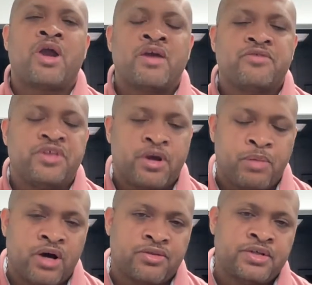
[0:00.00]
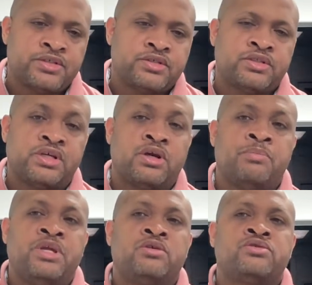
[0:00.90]
everything about this.
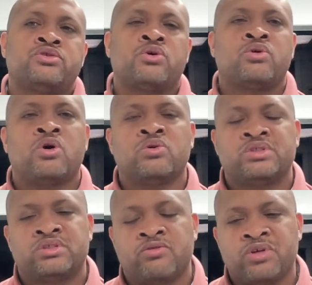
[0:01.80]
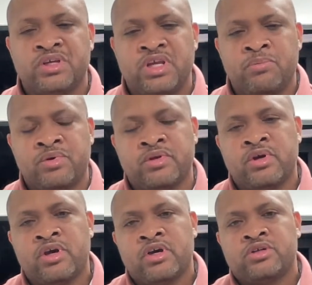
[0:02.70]
The show goal is to really keep
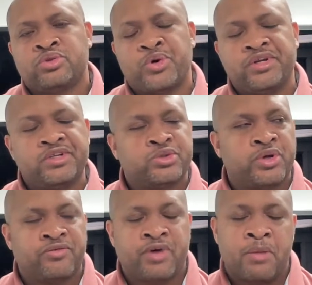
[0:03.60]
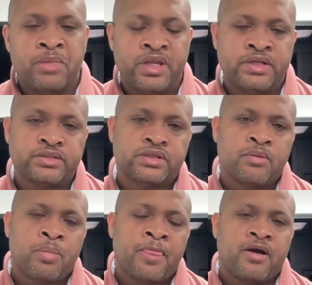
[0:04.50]
it 20 to 25 minutes
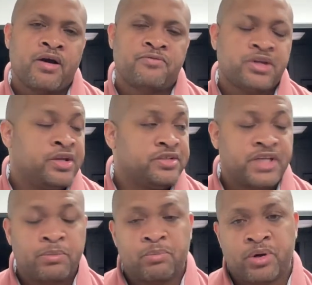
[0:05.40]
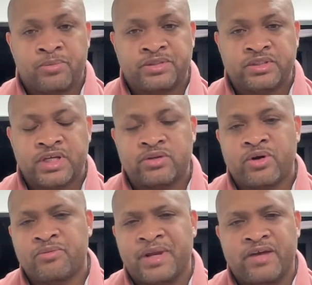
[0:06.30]
for entertainment purposes. I
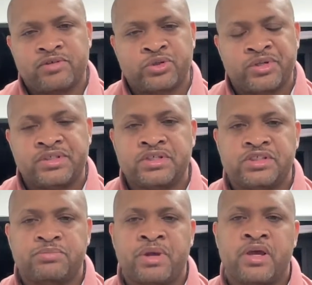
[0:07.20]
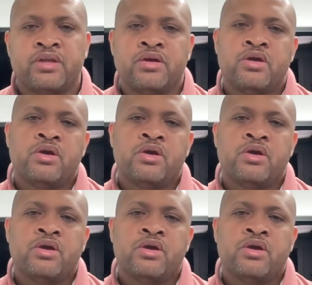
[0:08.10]
know everybody have a short attention span,